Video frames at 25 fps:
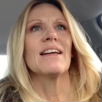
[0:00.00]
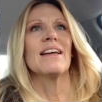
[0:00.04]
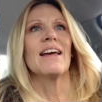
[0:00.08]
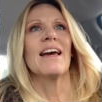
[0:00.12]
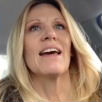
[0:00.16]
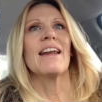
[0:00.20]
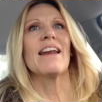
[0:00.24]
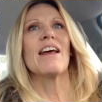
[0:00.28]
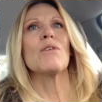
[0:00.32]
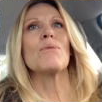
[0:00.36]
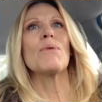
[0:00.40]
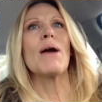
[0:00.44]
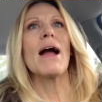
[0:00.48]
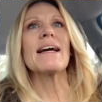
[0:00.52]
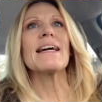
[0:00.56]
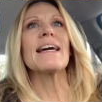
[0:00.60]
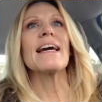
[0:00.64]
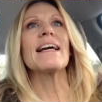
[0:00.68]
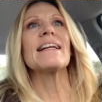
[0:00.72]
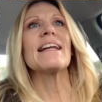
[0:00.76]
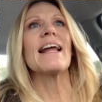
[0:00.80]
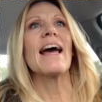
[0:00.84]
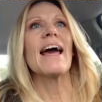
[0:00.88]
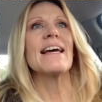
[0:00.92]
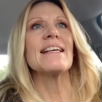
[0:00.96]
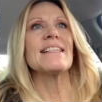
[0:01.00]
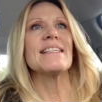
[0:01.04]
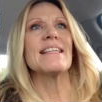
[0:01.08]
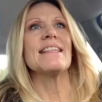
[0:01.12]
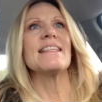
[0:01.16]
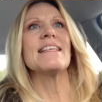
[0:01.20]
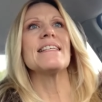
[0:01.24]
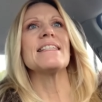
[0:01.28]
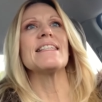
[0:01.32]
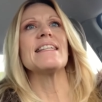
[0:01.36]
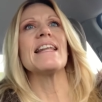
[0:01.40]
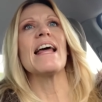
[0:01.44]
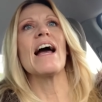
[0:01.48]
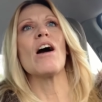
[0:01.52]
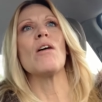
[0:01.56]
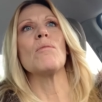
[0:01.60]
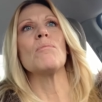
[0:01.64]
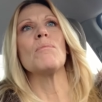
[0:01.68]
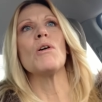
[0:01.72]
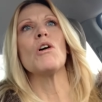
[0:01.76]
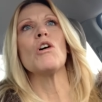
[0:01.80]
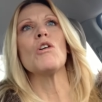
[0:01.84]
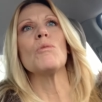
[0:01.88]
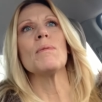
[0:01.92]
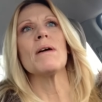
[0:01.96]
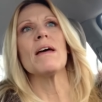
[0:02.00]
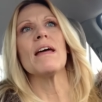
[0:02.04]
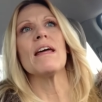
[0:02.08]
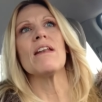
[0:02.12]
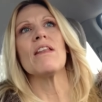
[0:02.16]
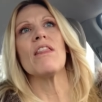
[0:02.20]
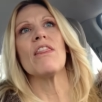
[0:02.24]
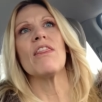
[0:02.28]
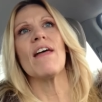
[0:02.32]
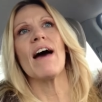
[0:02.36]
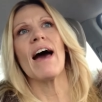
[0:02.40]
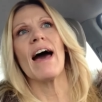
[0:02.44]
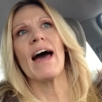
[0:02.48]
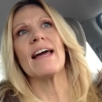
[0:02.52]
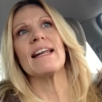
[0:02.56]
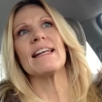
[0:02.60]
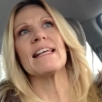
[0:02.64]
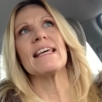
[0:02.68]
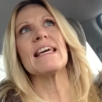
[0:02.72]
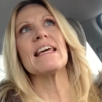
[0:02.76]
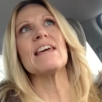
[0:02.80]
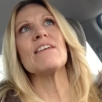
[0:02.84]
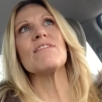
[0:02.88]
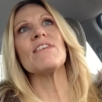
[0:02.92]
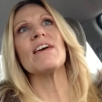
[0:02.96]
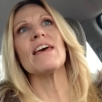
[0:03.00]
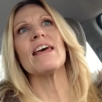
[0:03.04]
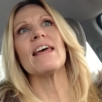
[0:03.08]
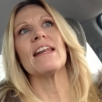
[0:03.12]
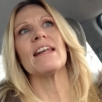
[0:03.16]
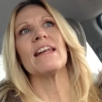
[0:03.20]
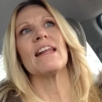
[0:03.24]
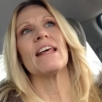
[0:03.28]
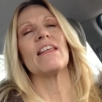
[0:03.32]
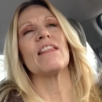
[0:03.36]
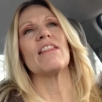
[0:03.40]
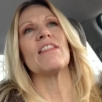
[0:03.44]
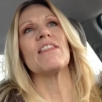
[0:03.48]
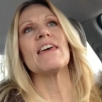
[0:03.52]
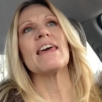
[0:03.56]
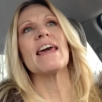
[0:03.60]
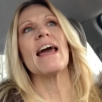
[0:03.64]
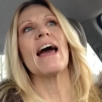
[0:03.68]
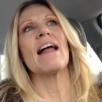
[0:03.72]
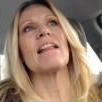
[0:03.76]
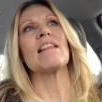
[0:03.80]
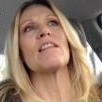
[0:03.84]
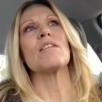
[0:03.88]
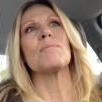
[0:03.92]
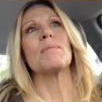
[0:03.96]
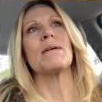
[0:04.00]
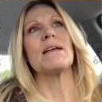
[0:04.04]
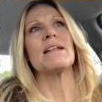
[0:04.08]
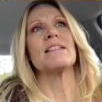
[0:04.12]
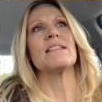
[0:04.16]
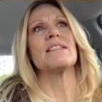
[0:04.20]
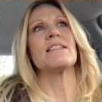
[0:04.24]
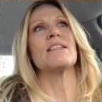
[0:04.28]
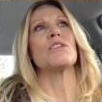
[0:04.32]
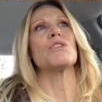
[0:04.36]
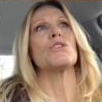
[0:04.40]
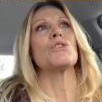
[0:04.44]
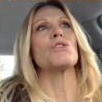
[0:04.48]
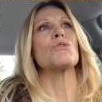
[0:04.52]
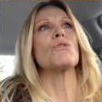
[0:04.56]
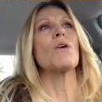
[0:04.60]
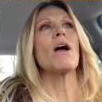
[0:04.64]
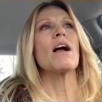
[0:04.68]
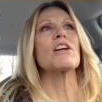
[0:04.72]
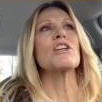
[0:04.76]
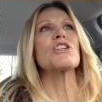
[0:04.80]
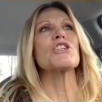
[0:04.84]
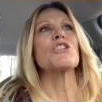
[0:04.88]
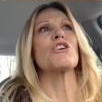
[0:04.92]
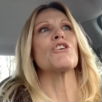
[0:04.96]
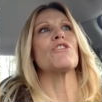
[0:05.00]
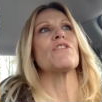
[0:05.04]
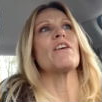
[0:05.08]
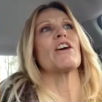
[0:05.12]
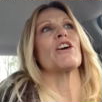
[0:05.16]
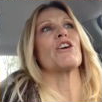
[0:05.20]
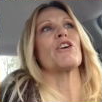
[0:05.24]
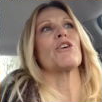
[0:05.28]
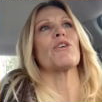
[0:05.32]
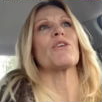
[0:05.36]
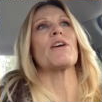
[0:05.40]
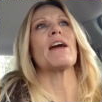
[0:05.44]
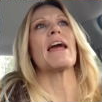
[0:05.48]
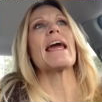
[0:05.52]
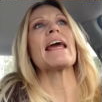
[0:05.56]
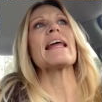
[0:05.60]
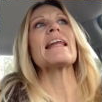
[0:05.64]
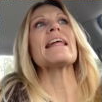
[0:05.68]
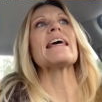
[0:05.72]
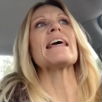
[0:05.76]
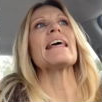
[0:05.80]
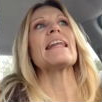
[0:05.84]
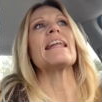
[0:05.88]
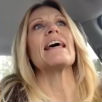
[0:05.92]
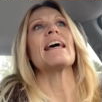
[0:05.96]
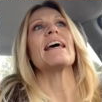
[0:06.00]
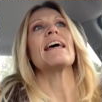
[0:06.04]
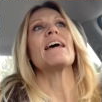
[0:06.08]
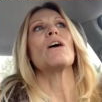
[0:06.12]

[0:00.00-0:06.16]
And I recognize in this now moment that even the elements, the structure that created